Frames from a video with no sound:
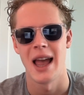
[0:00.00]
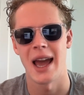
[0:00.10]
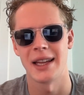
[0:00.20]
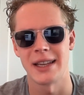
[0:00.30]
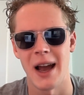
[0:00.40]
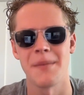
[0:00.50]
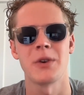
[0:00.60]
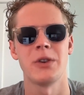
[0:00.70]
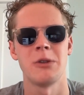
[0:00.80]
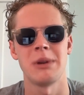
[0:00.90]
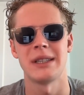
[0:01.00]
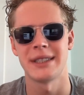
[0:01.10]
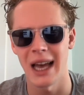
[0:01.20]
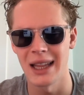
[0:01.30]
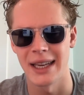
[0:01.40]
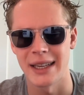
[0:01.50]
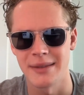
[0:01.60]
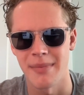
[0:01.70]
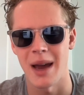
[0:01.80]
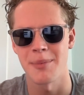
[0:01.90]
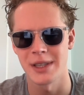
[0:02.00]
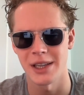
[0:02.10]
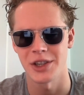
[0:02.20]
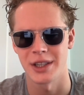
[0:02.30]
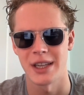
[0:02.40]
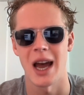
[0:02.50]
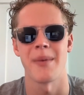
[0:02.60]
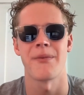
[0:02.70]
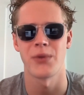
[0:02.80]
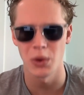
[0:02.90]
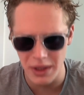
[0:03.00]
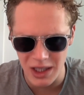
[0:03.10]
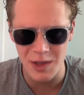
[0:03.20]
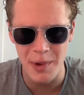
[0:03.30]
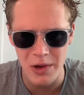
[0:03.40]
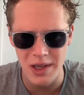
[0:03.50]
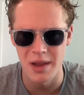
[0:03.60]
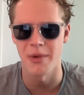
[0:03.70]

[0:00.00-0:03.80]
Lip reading: And I'm going to be selling my positions. I'm fully exposed to the